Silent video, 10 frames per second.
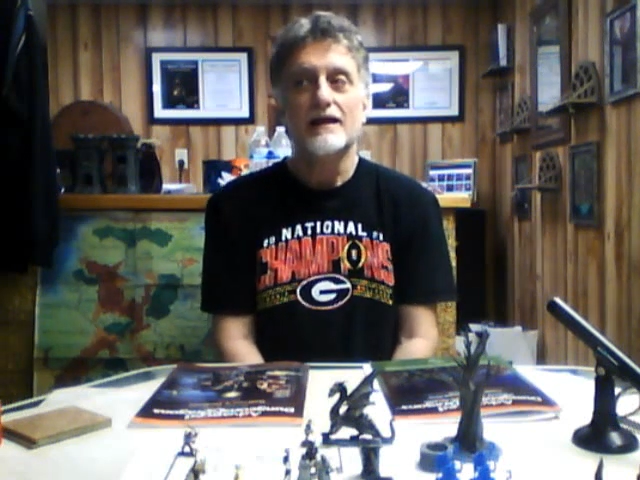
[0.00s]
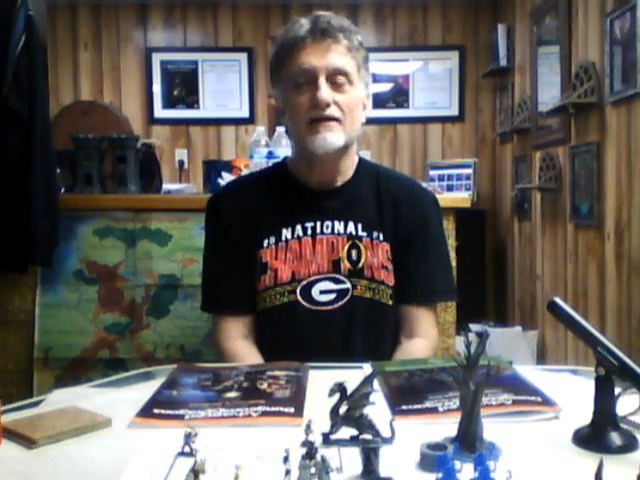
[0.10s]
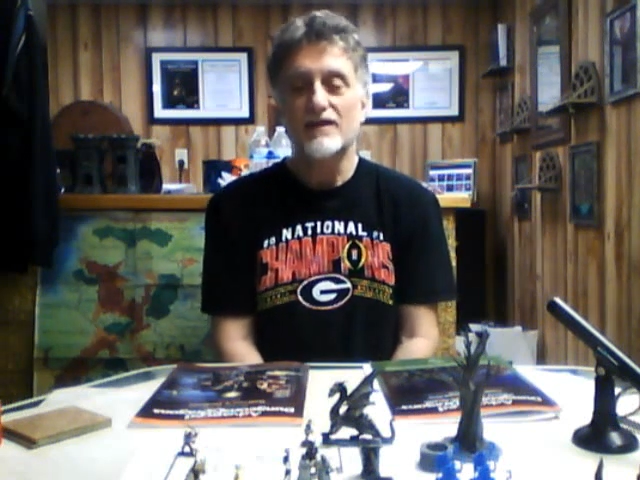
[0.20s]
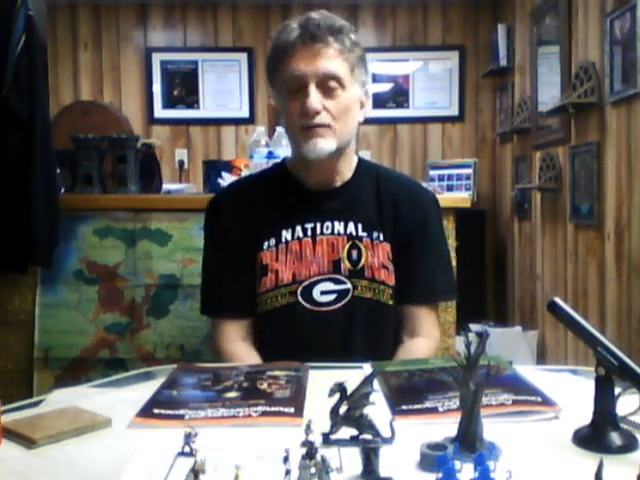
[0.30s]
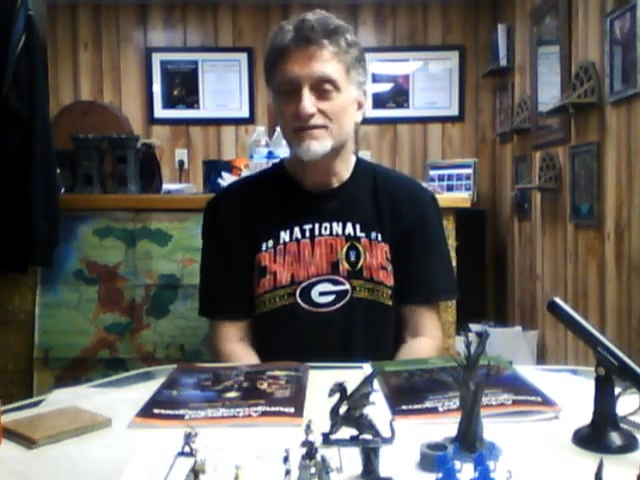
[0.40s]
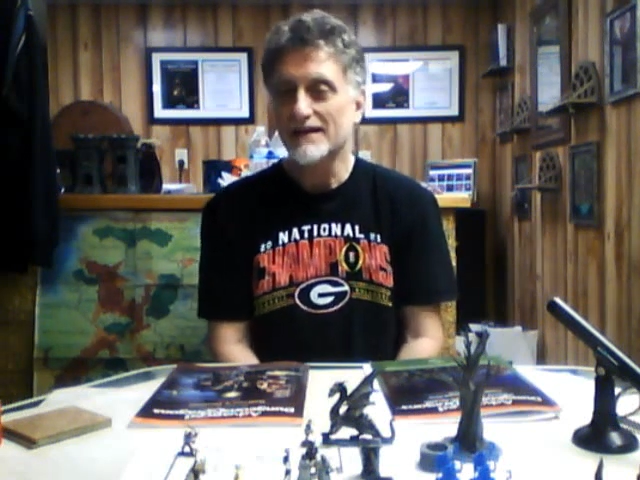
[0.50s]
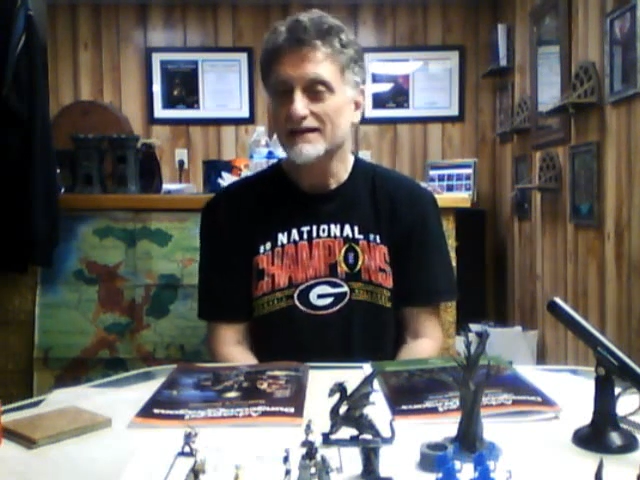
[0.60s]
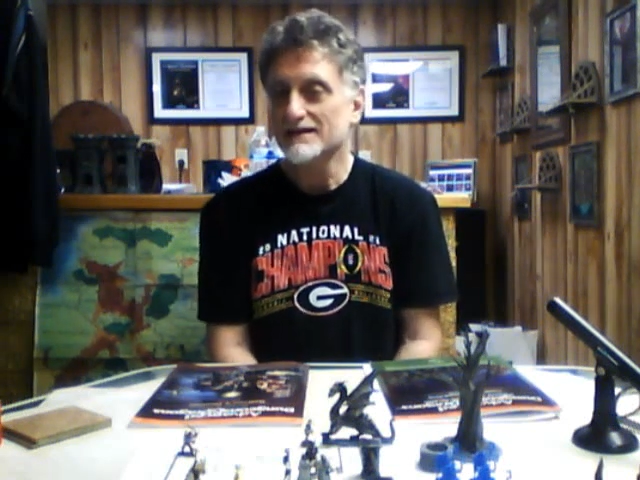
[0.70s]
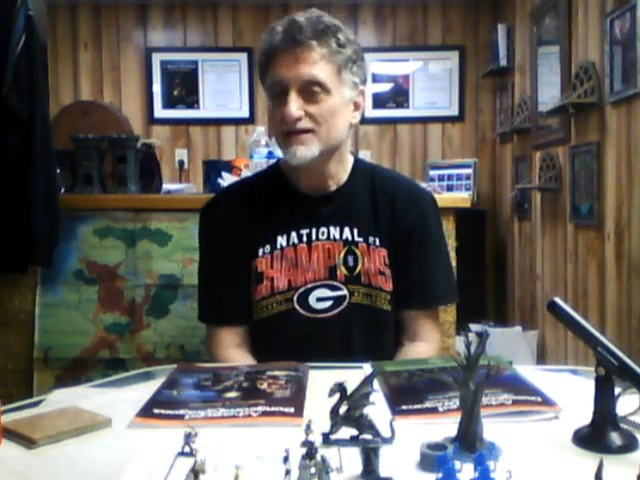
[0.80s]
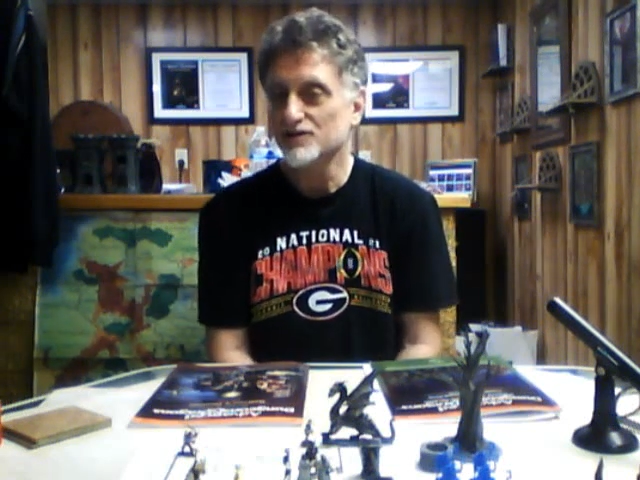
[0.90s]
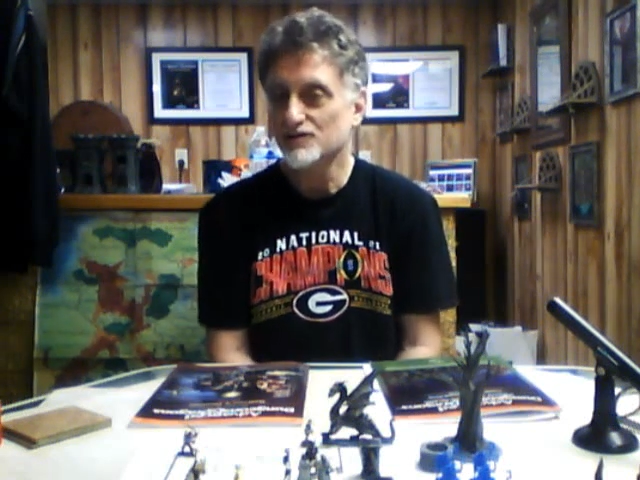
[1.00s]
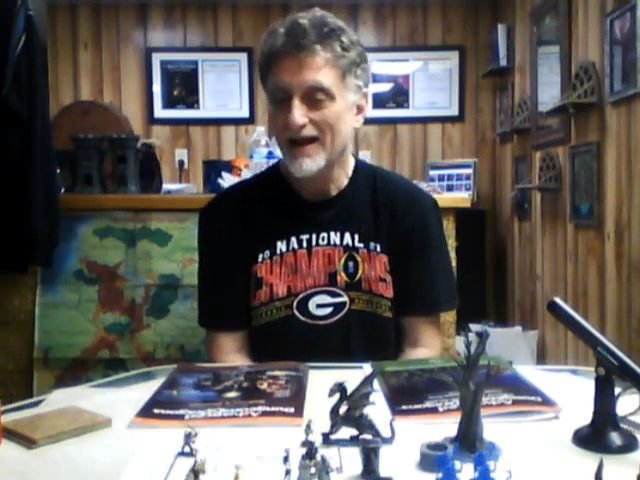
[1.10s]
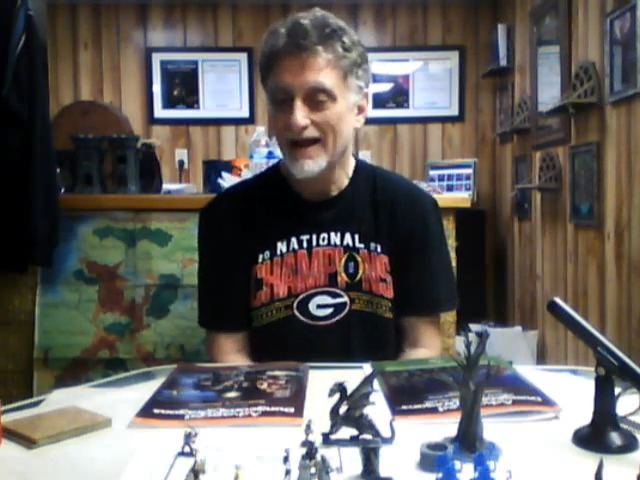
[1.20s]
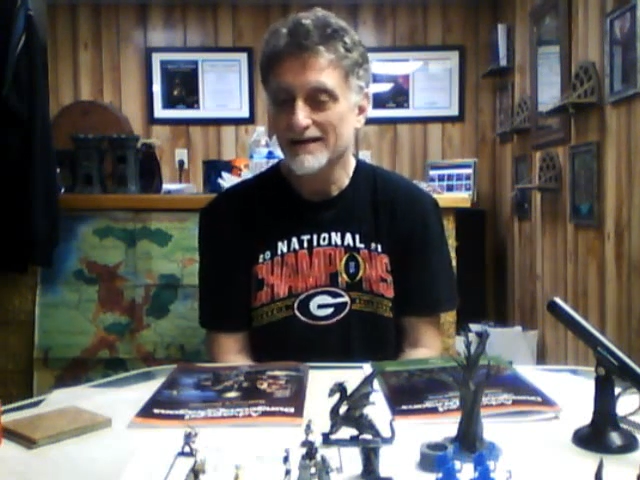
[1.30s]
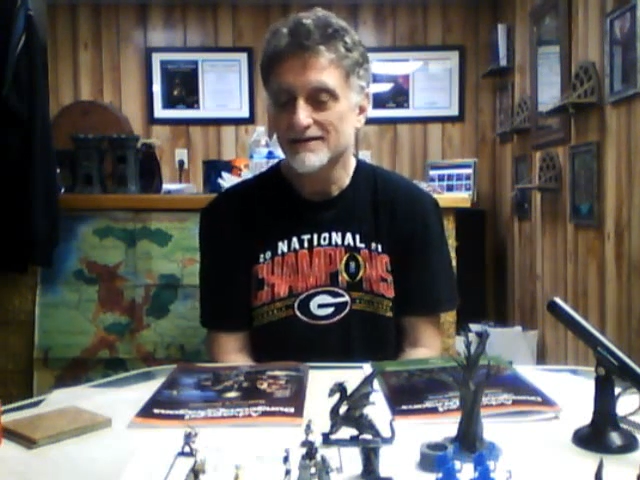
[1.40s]
if they were second edition
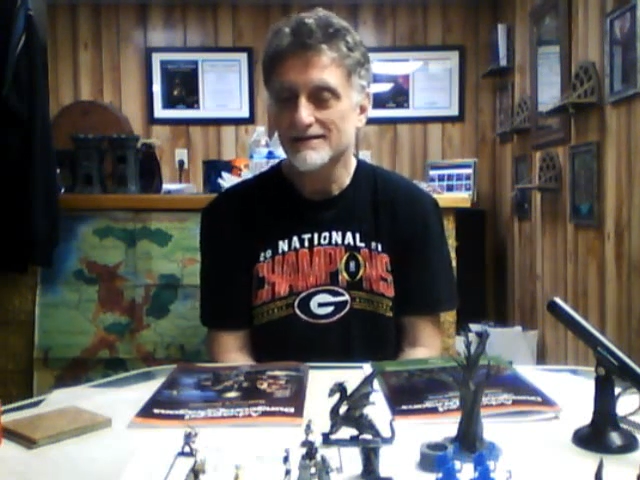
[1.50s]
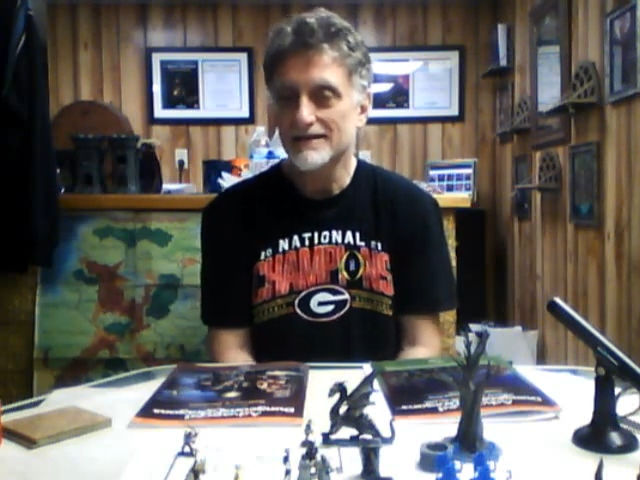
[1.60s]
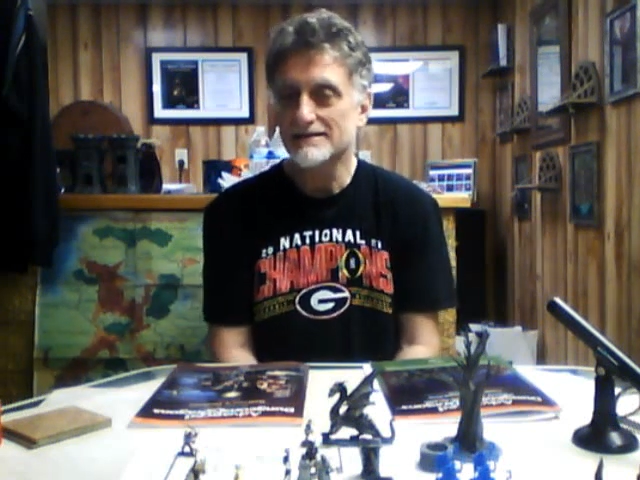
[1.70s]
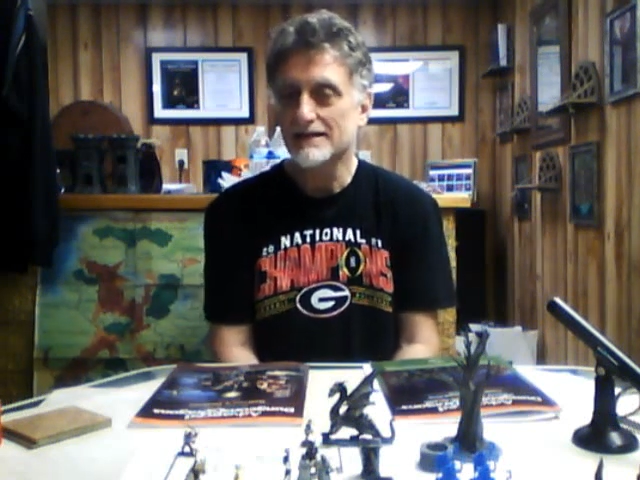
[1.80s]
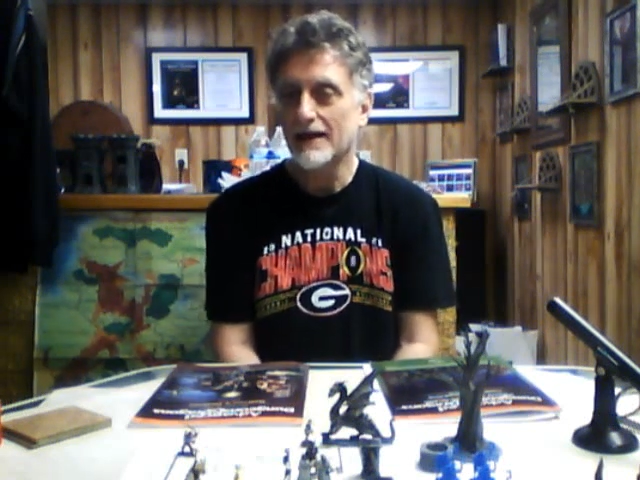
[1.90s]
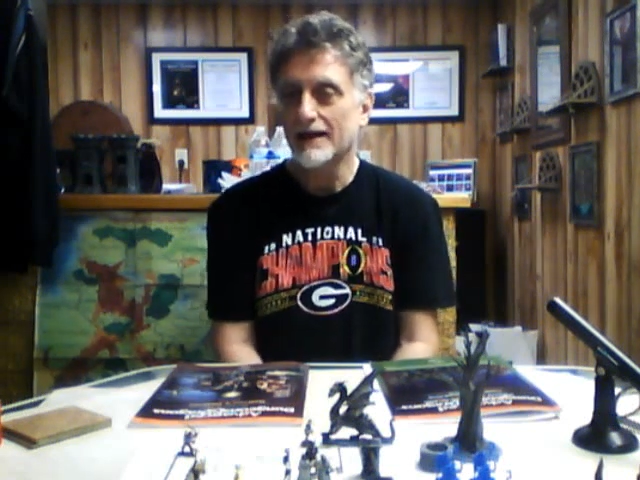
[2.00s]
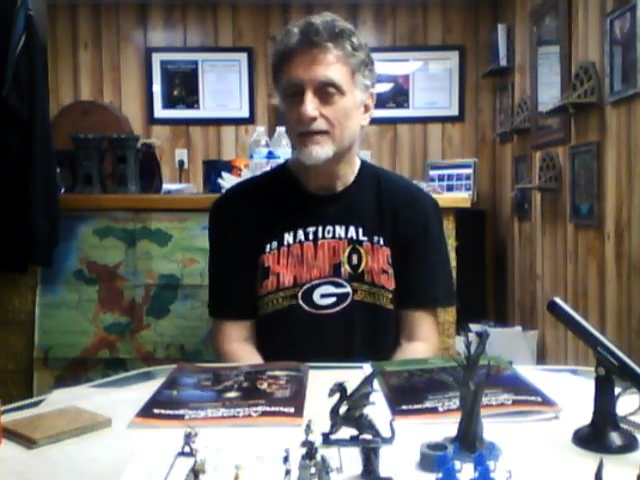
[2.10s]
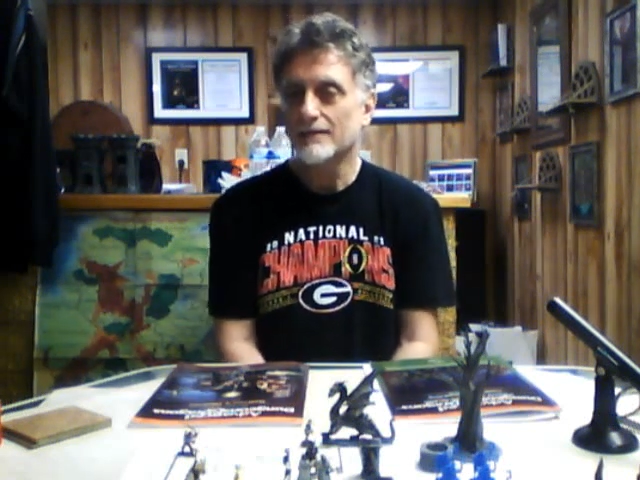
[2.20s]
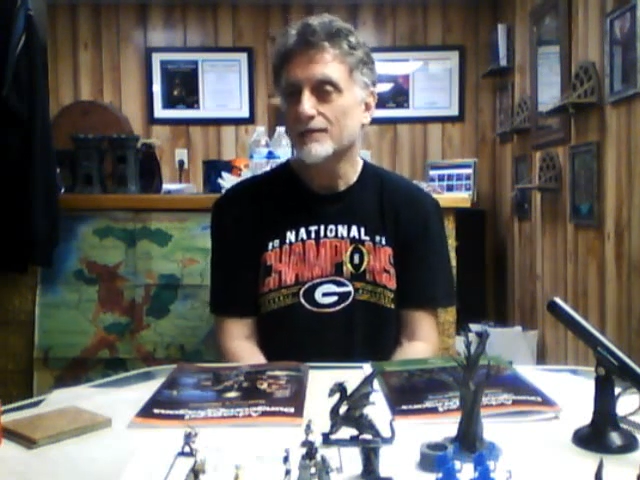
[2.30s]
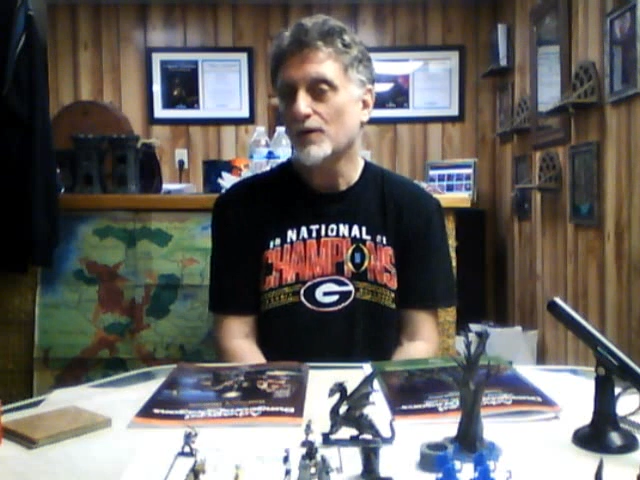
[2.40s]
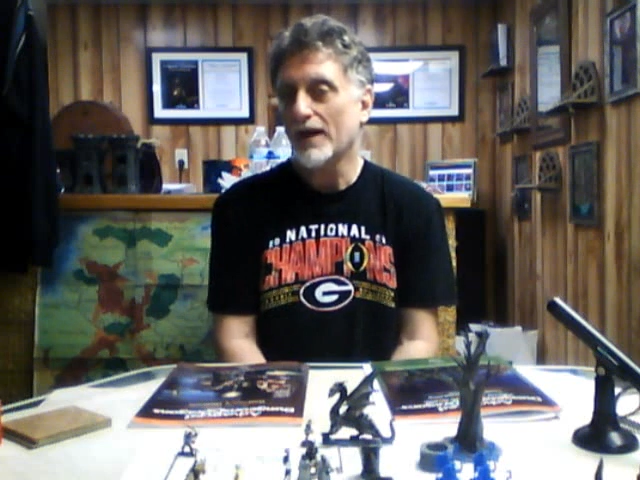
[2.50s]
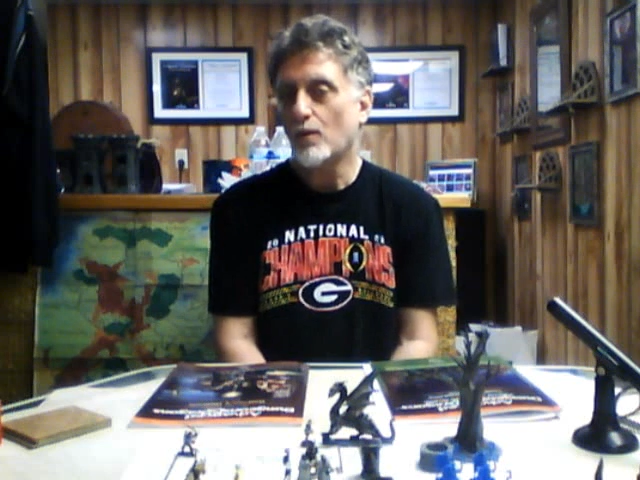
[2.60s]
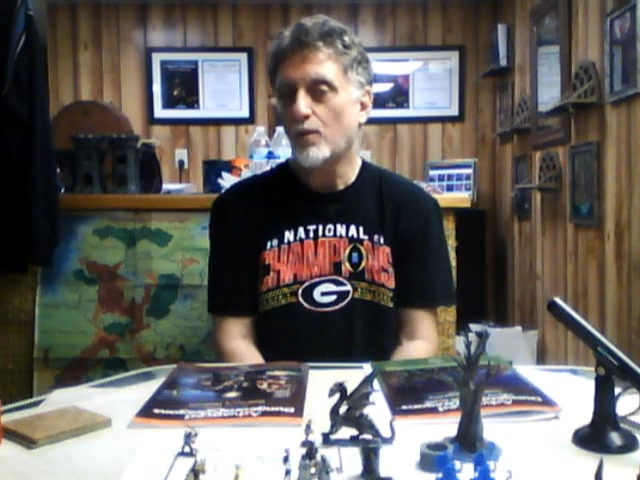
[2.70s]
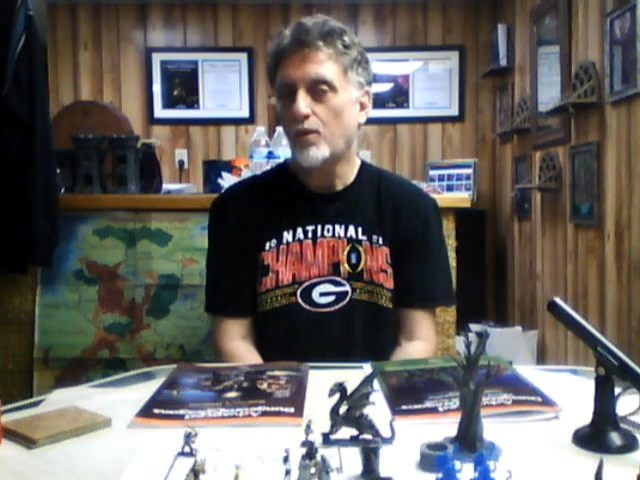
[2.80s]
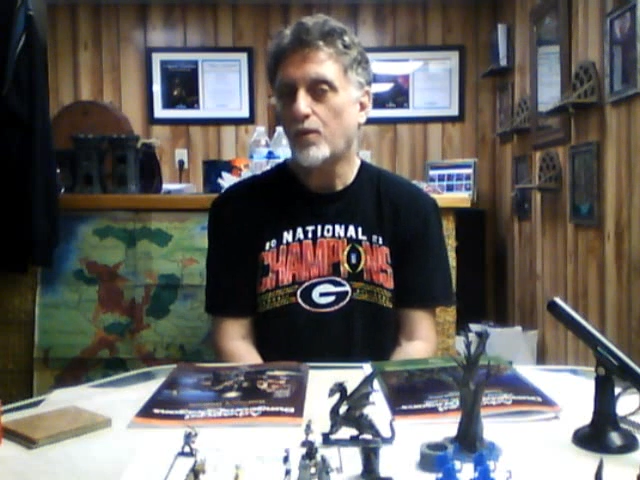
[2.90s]
dragons, it's like, okay,